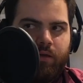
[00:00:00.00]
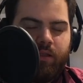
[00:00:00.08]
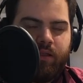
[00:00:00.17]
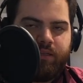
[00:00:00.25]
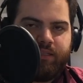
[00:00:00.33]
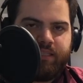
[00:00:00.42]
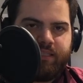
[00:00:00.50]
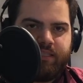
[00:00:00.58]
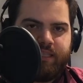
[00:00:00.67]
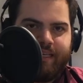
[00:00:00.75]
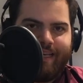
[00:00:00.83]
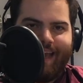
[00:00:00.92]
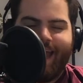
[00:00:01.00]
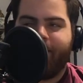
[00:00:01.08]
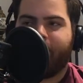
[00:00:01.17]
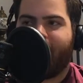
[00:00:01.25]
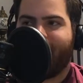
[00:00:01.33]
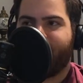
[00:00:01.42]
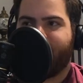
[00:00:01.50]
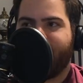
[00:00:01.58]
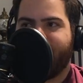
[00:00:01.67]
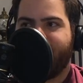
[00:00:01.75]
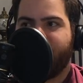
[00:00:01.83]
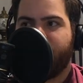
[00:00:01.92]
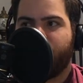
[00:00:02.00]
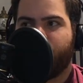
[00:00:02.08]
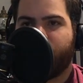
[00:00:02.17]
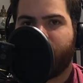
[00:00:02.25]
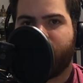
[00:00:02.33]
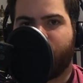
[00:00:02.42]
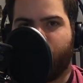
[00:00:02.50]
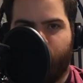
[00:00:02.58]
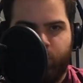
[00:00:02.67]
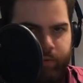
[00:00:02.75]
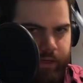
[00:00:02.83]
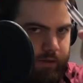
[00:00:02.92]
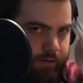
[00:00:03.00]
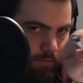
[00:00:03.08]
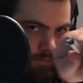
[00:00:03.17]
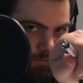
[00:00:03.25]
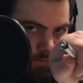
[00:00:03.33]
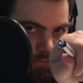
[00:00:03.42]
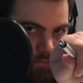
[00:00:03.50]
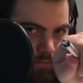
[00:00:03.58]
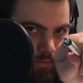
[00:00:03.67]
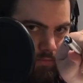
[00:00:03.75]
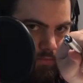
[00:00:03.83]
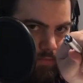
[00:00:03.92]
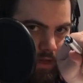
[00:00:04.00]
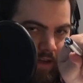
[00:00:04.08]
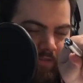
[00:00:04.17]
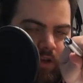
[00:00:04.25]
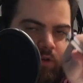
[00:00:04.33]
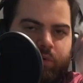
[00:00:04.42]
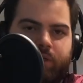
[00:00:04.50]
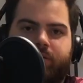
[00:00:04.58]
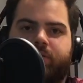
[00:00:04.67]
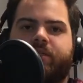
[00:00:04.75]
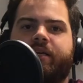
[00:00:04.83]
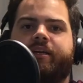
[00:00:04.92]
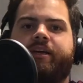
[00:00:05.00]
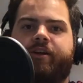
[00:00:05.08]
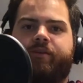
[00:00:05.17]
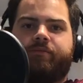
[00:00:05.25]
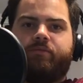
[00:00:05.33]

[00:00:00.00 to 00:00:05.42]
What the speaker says: This is the MIP with Oobs. Have a good one. Take care.